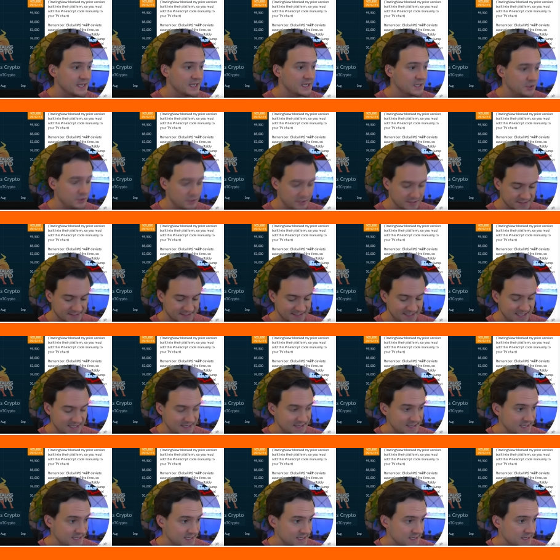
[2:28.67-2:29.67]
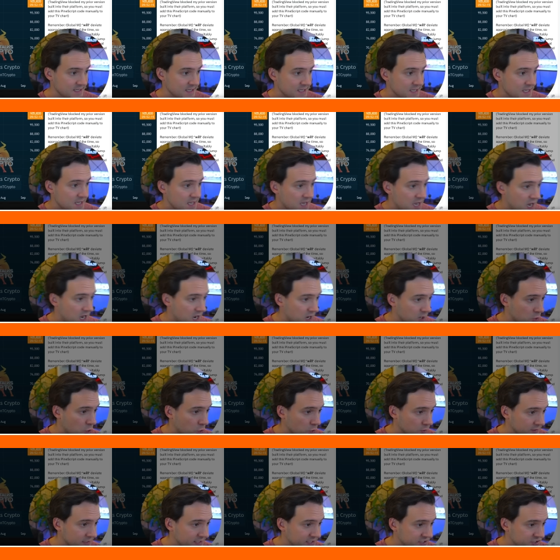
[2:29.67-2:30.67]
You can see the
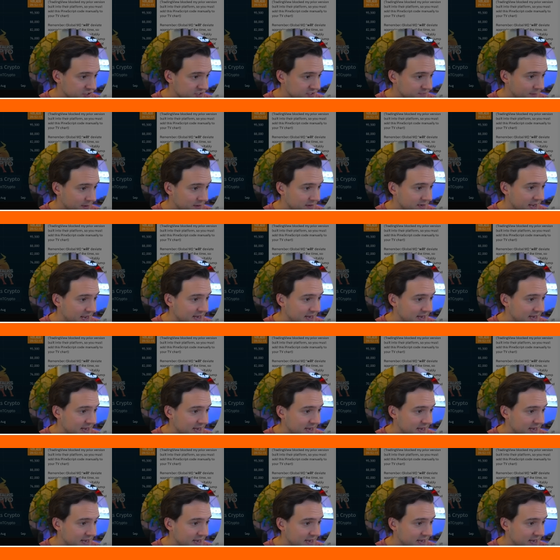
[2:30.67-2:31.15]
correlation's about